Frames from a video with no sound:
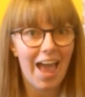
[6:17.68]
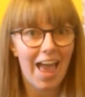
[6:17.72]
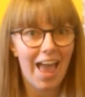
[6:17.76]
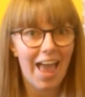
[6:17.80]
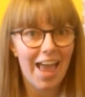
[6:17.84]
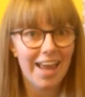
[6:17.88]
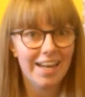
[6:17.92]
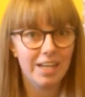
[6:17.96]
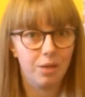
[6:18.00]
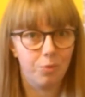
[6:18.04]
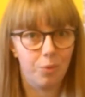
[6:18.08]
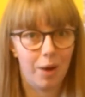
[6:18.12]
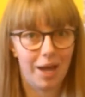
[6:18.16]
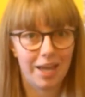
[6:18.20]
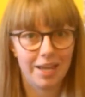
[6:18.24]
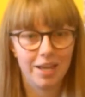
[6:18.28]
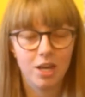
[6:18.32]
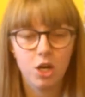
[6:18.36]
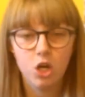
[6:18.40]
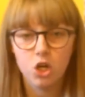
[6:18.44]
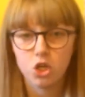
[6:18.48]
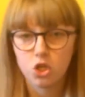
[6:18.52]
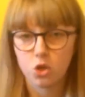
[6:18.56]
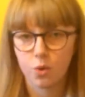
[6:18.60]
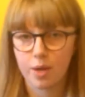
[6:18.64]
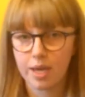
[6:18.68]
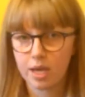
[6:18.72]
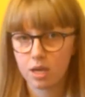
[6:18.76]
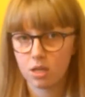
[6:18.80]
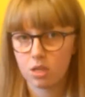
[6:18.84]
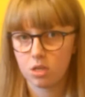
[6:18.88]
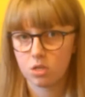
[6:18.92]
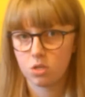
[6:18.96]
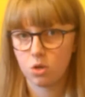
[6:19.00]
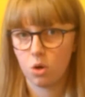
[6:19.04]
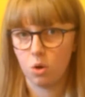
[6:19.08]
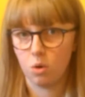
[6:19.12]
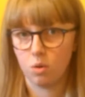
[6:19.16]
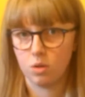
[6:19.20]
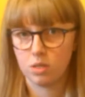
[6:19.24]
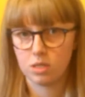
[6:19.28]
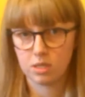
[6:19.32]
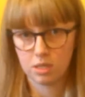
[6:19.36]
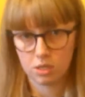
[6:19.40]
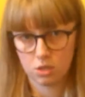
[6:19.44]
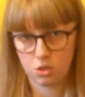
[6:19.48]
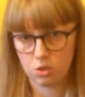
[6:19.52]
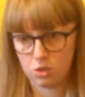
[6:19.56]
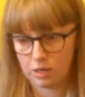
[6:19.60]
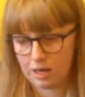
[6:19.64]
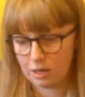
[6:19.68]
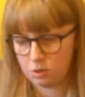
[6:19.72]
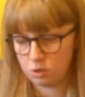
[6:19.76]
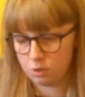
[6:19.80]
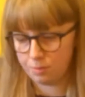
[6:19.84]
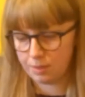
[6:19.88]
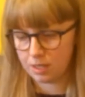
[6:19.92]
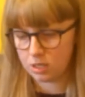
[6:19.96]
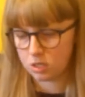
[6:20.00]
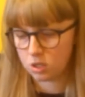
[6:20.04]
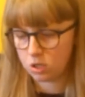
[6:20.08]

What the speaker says: Anyway, so here are the songs that stood out to me.